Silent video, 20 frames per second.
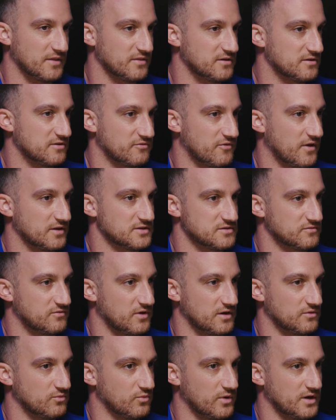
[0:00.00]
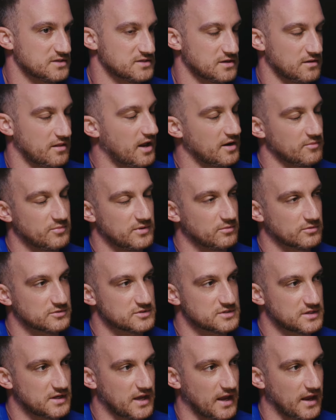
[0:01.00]
on the defensive end in ways that a lot of people
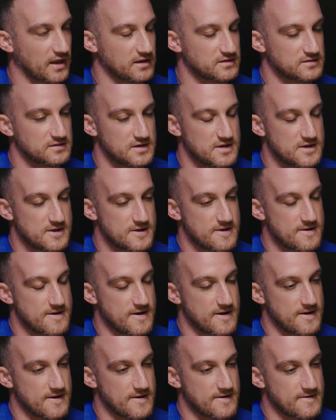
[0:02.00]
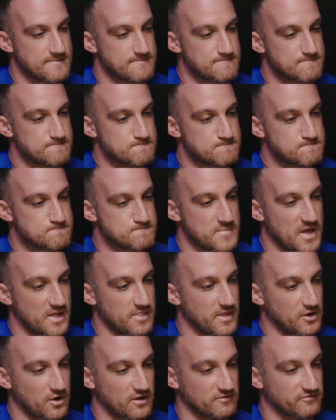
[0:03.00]
just can't. Um, and
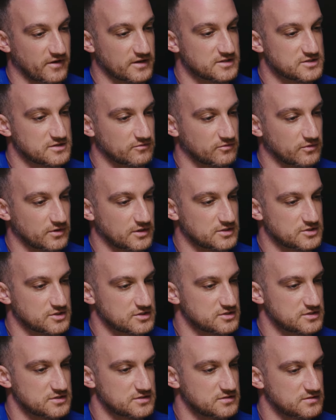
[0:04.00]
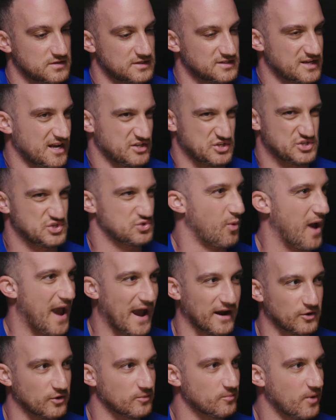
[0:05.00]
then offensively, just he's got a
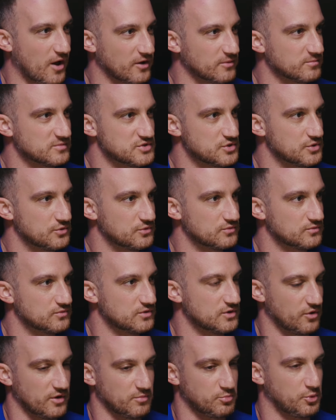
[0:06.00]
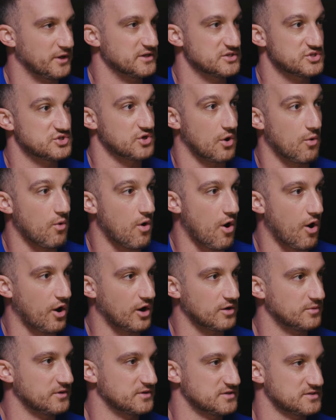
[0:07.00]
swagger about him too. You know, he plays so
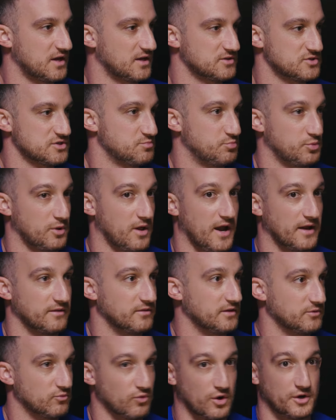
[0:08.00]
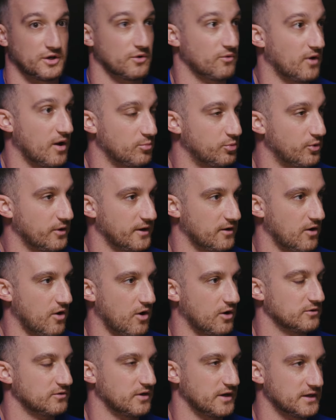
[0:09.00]
hard, but it's not just blindly running around playing
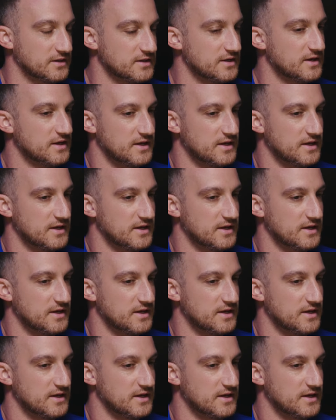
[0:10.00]
hard. Like